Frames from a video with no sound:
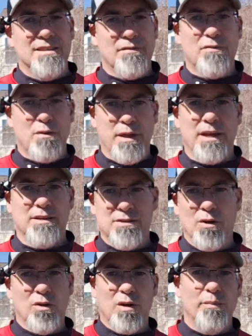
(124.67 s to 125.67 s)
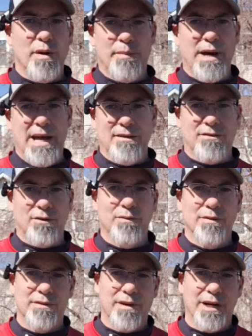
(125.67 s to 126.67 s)
different things. Go look them up. I had to,
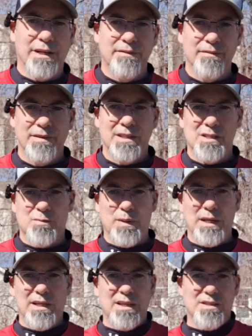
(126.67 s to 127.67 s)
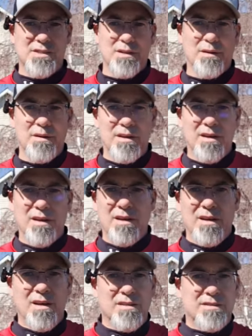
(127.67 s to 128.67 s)
right? Speed is the
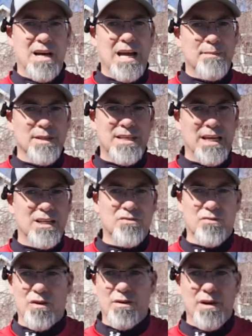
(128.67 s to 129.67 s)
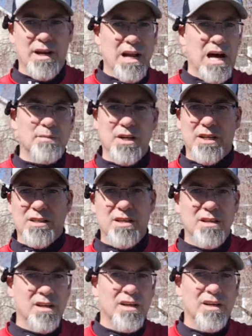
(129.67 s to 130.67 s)
time it takes for an object
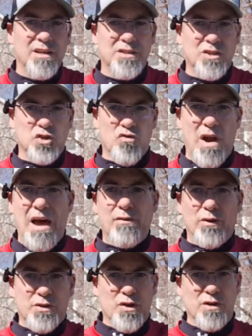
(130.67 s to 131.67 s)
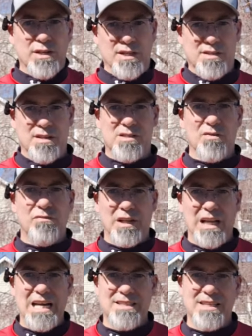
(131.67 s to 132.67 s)
to travel a certain distance.
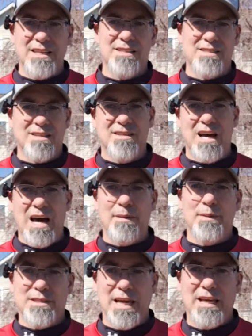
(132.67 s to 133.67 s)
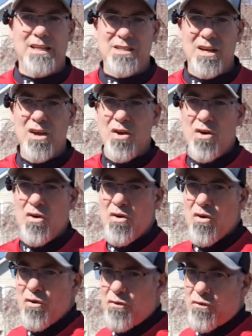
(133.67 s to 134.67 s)
Velocity is the time it takes
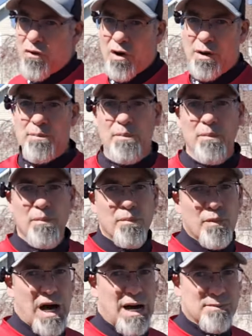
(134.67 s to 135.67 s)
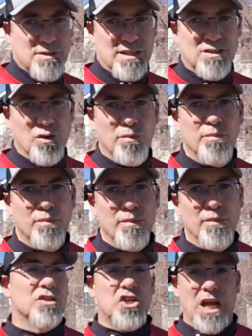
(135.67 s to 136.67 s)
for an object to
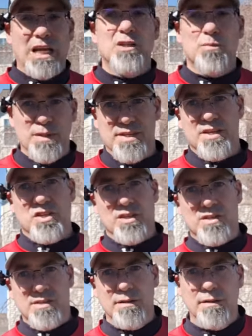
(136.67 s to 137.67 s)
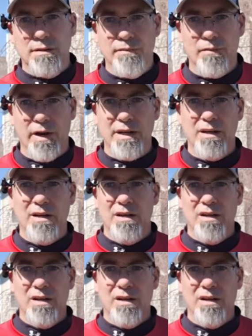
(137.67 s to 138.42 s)
change positions, right?